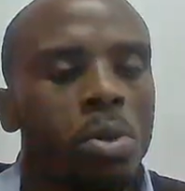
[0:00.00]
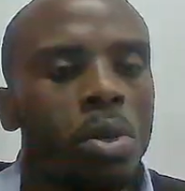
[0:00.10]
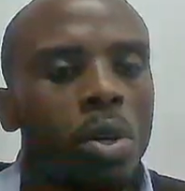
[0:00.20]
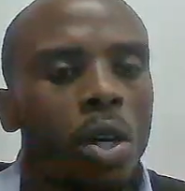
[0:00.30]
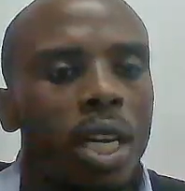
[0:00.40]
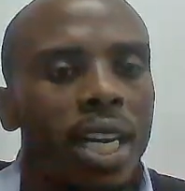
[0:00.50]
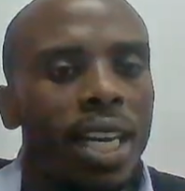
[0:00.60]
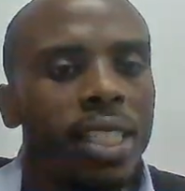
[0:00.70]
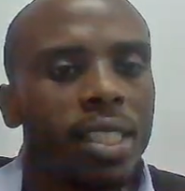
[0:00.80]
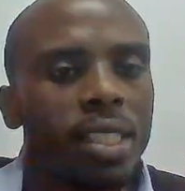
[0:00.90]

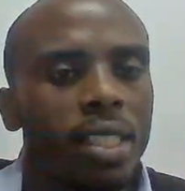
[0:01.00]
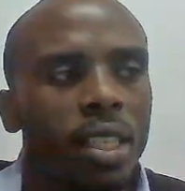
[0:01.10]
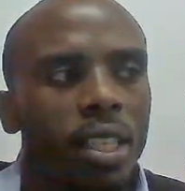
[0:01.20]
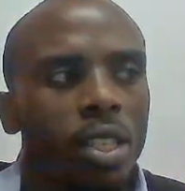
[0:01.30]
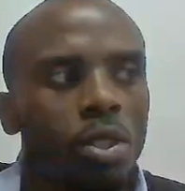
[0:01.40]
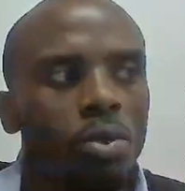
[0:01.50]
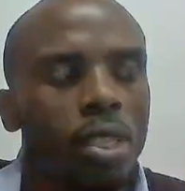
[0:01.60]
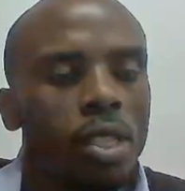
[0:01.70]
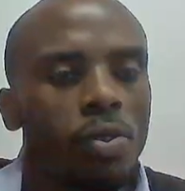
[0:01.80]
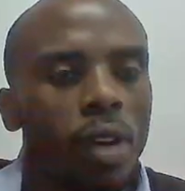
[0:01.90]
write to this
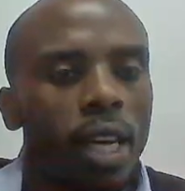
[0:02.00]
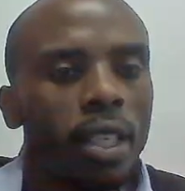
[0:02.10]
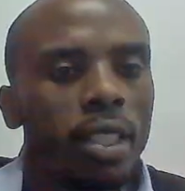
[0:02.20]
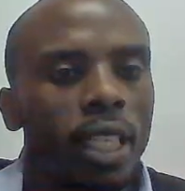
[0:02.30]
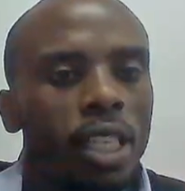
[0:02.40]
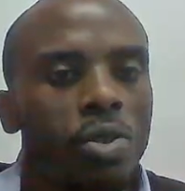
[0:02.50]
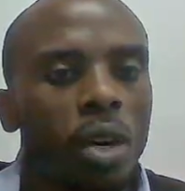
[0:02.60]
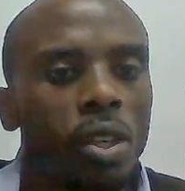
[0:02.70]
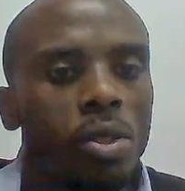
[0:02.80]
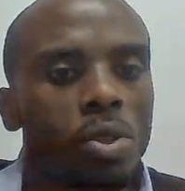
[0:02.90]
file, and you can
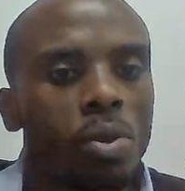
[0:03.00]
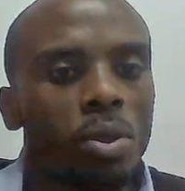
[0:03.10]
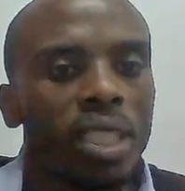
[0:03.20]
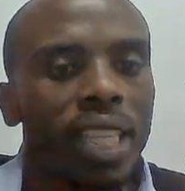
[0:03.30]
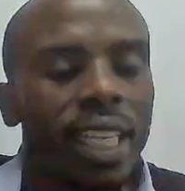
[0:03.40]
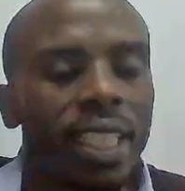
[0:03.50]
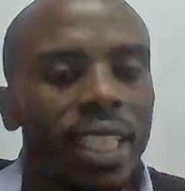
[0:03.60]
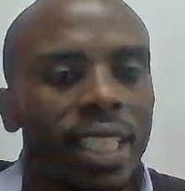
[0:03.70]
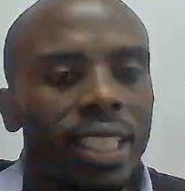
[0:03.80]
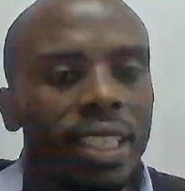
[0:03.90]
also
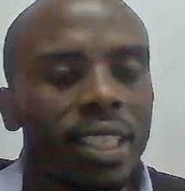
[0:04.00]
direct